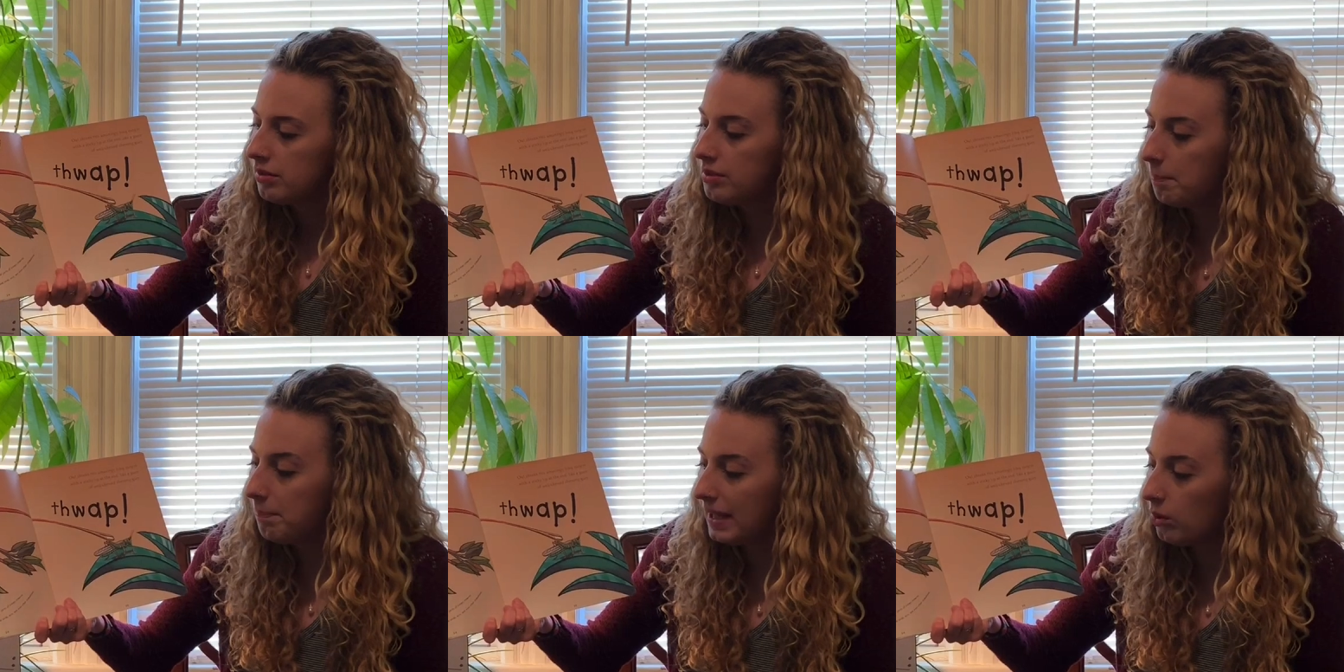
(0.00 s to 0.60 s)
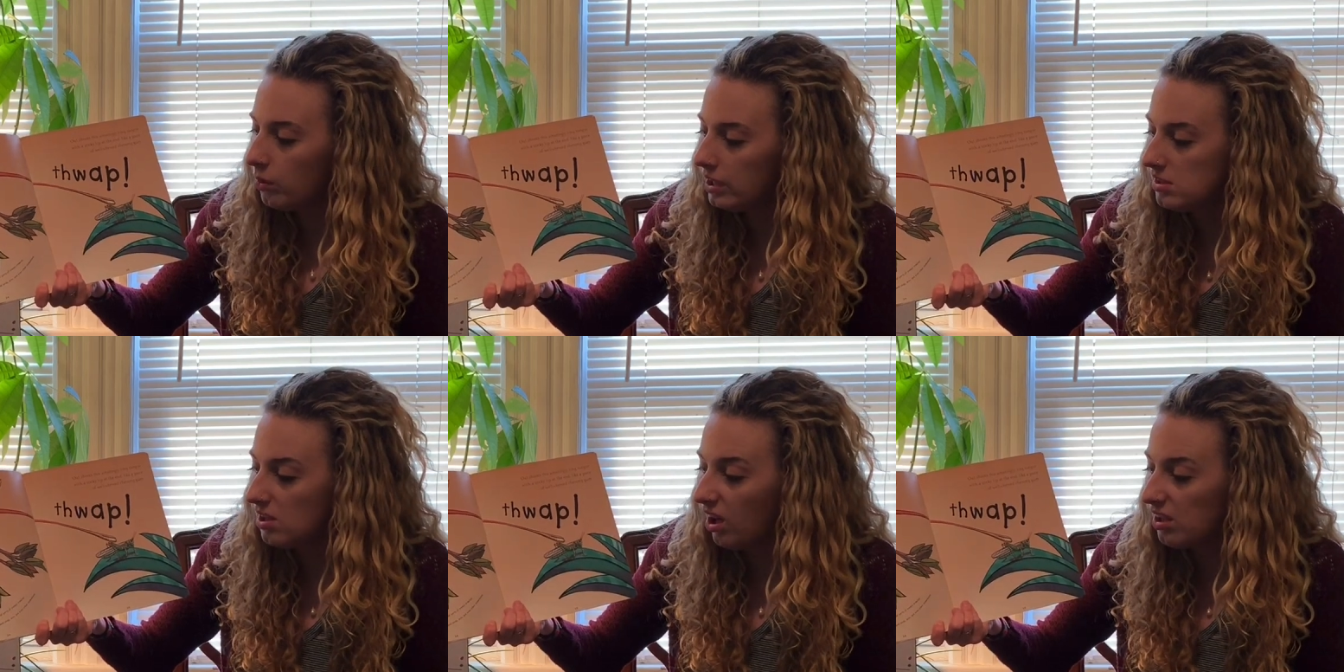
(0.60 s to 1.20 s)
The big
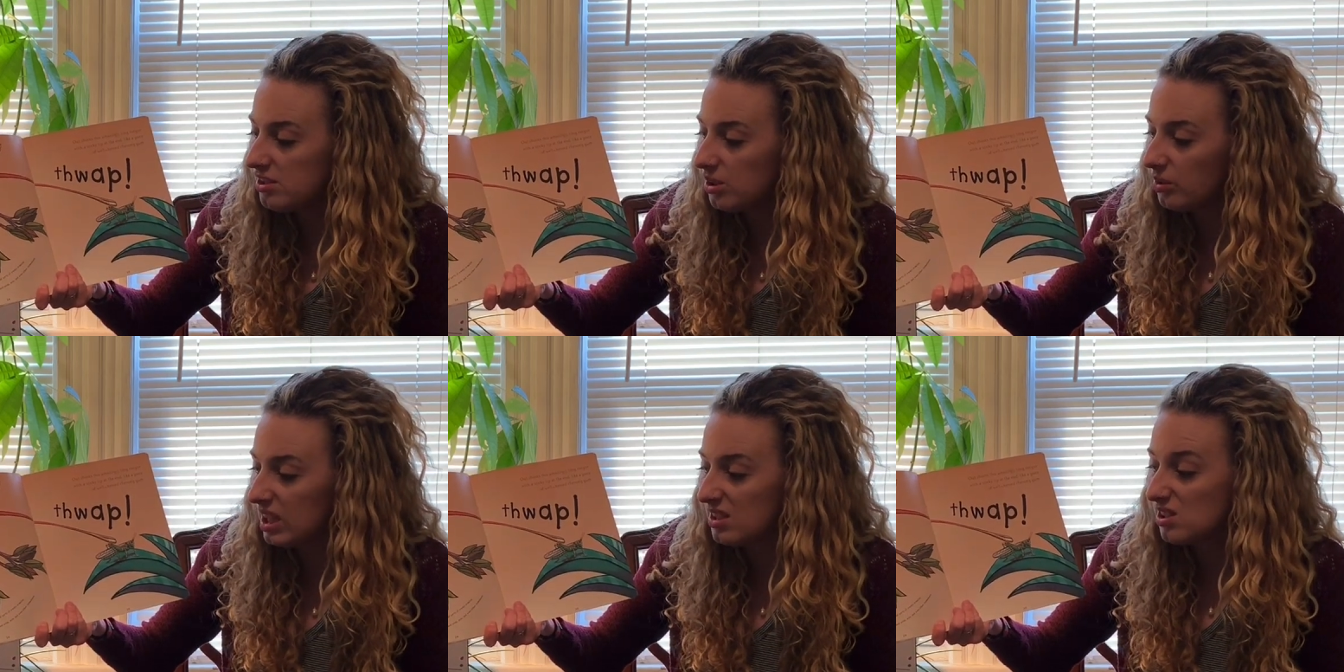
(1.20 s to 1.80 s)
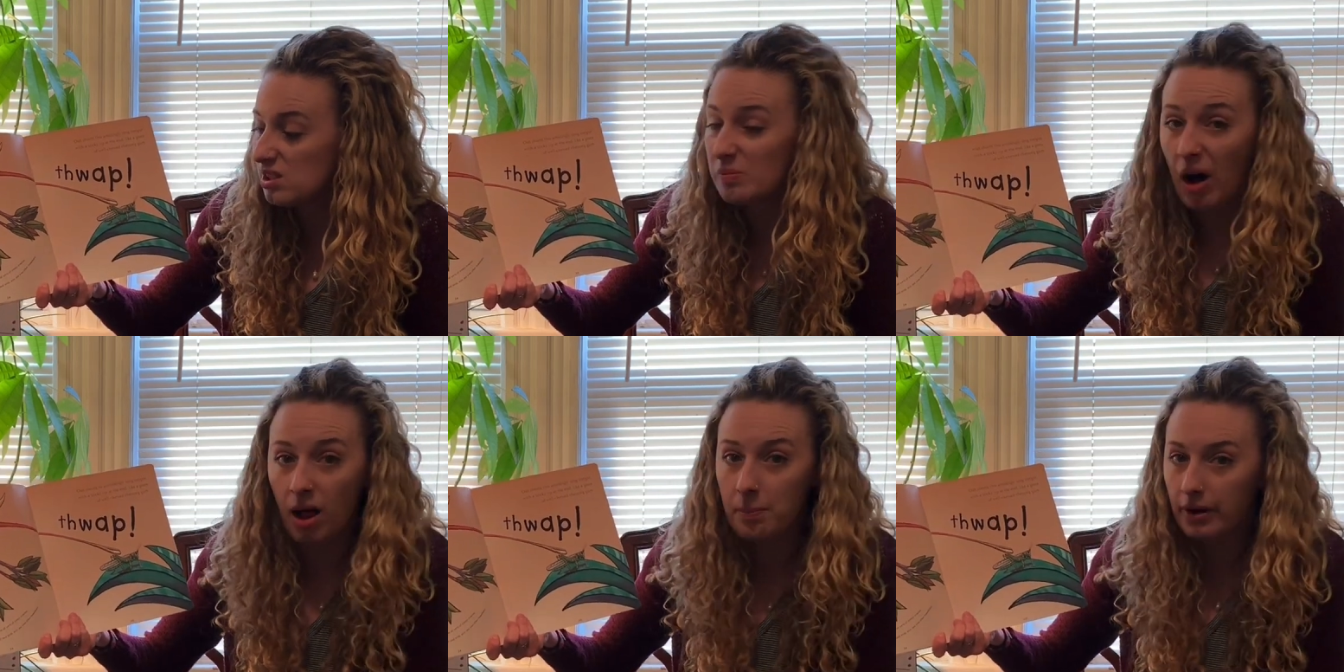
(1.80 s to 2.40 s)
ones also eat
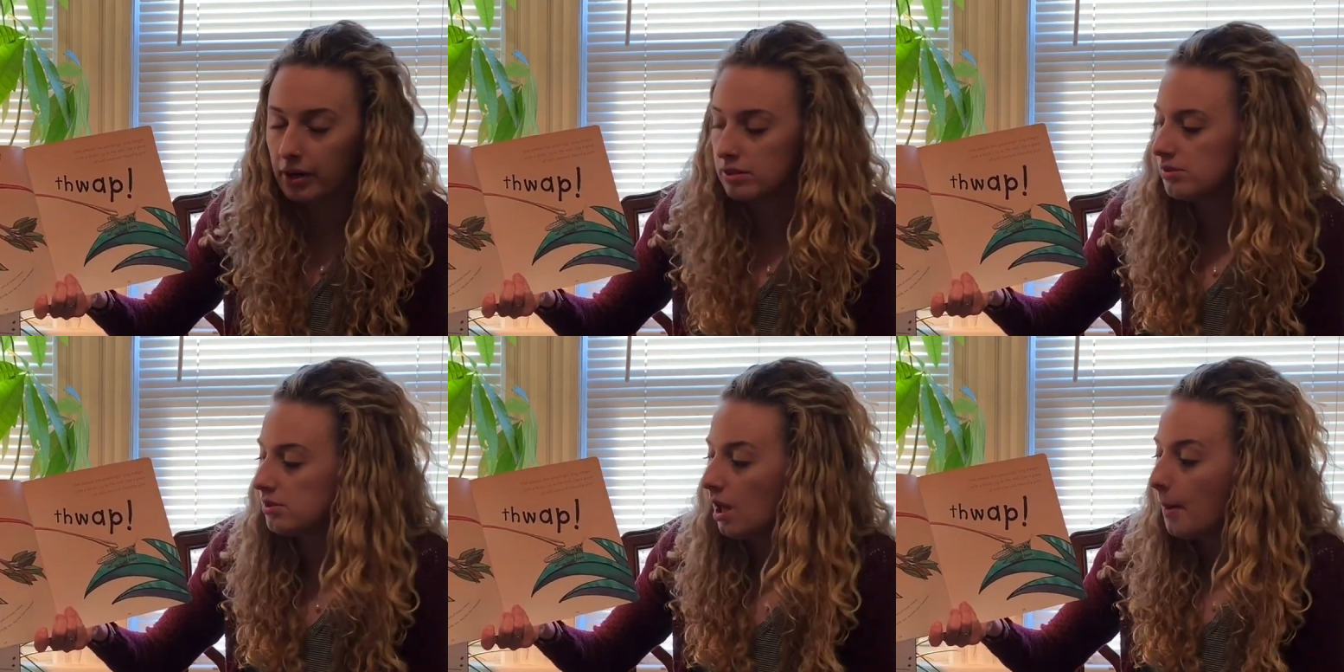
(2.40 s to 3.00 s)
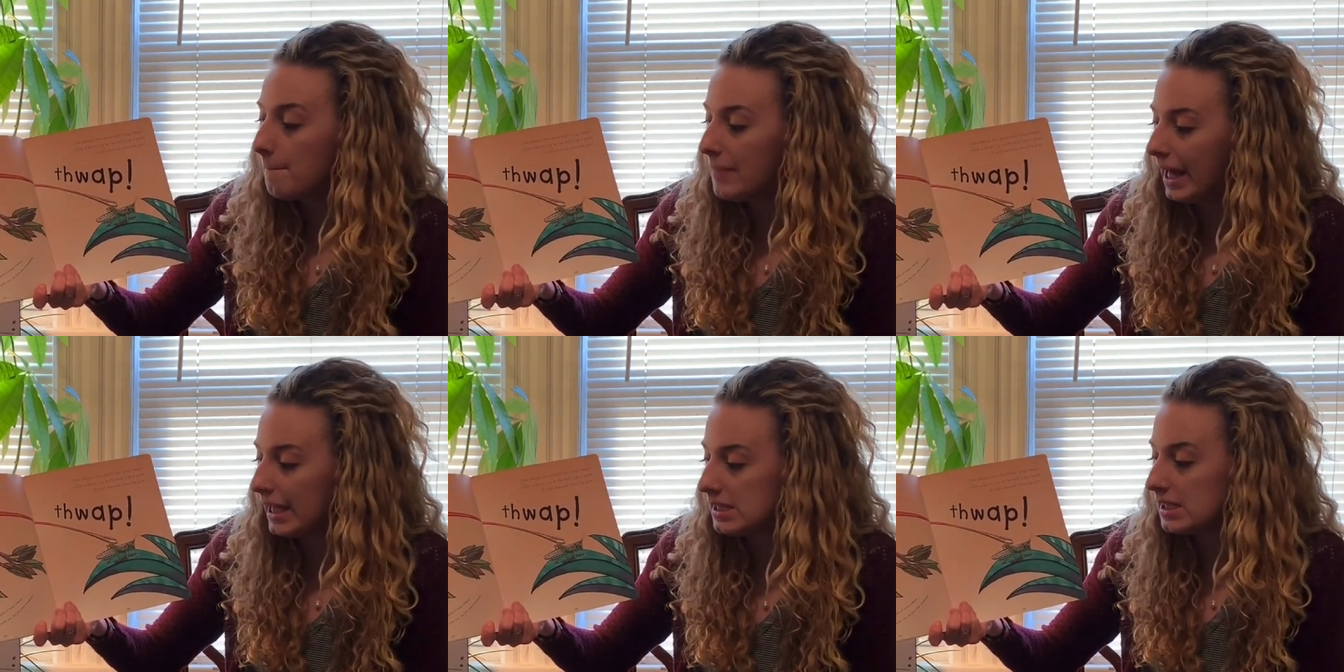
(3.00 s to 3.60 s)
small birds,
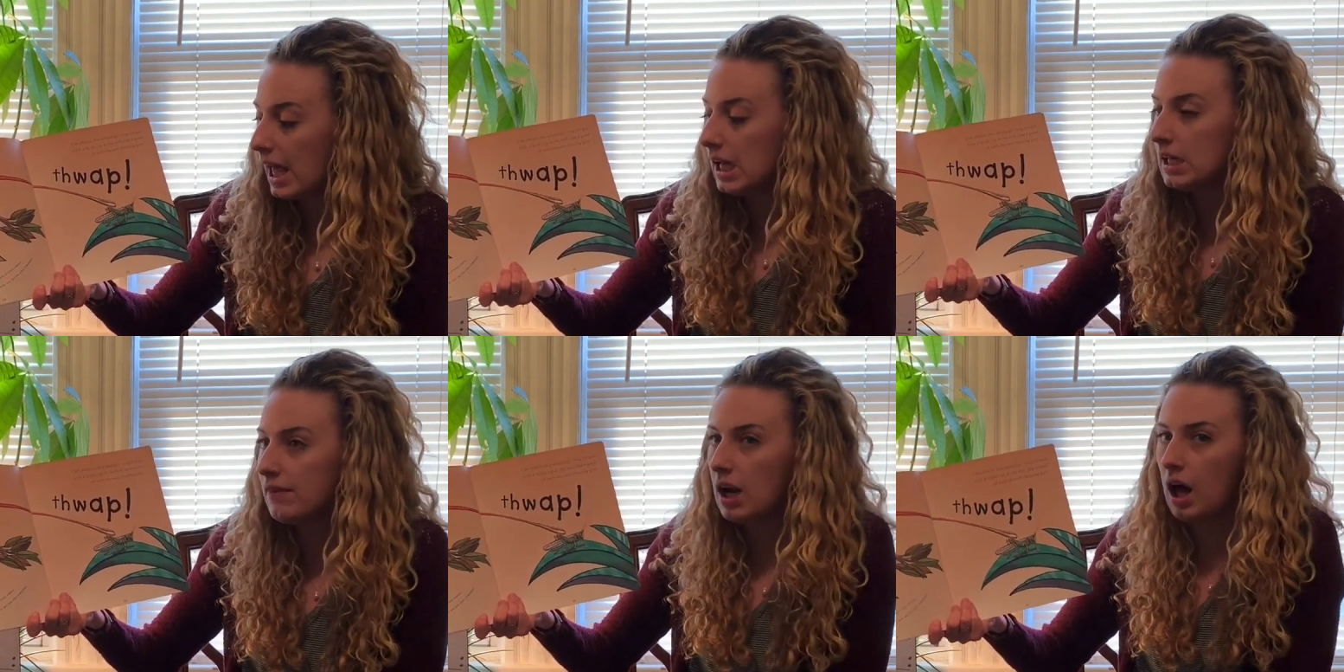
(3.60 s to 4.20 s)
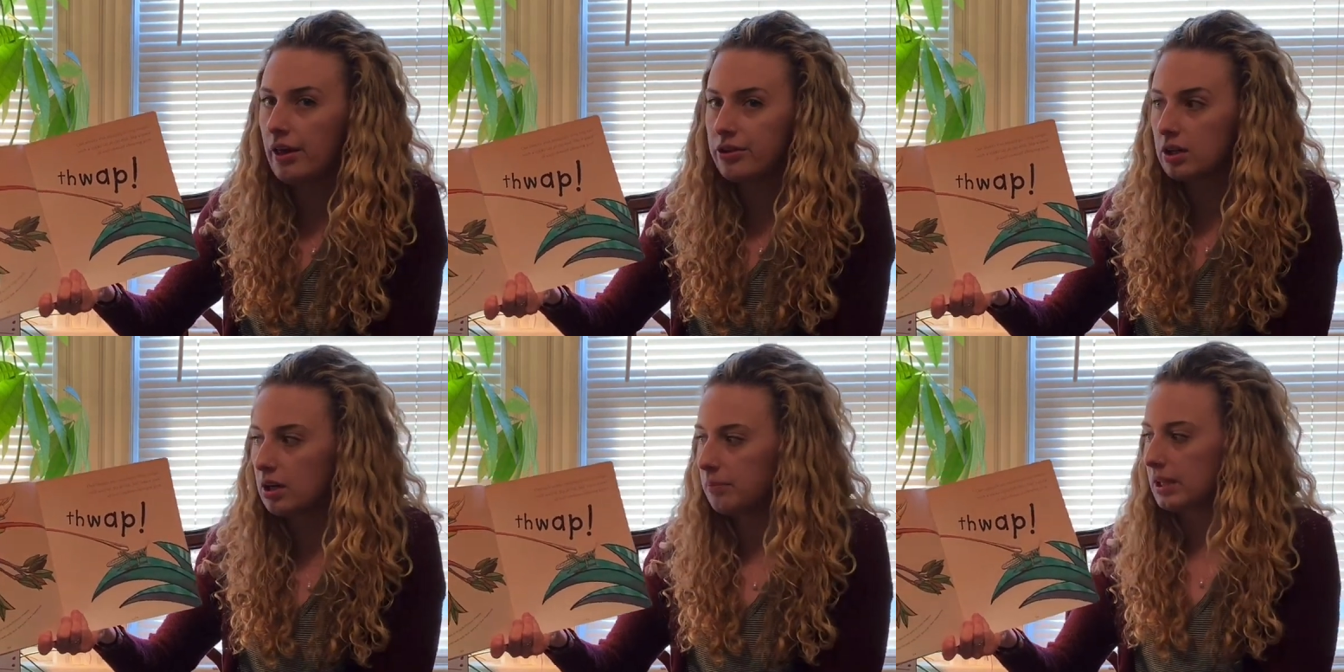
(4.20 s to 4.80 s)
mice, and even
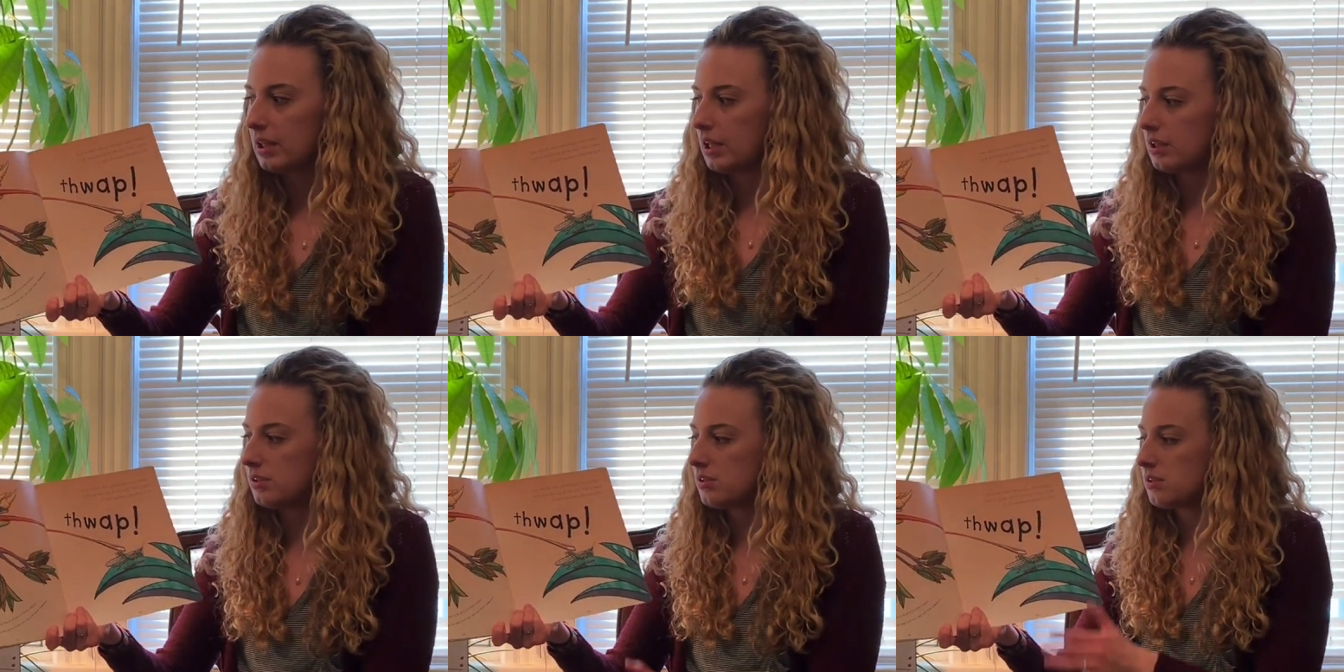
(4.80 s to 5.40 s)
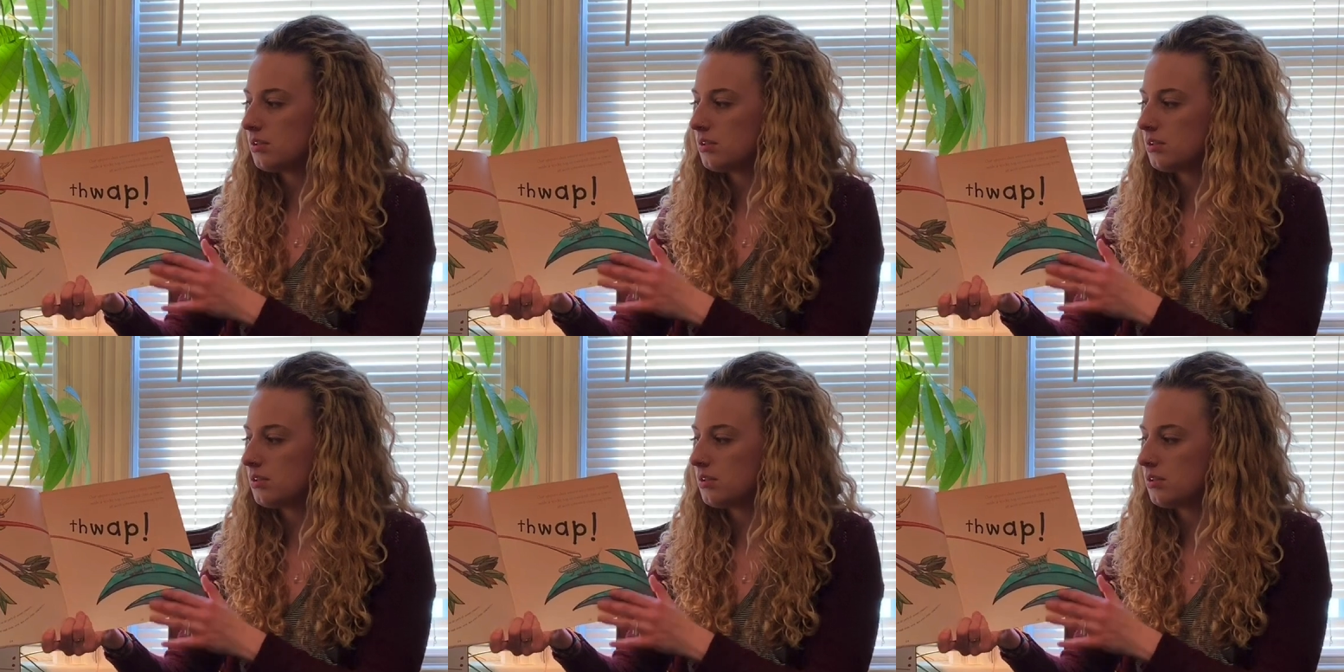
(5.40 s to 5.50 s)
other chameleons.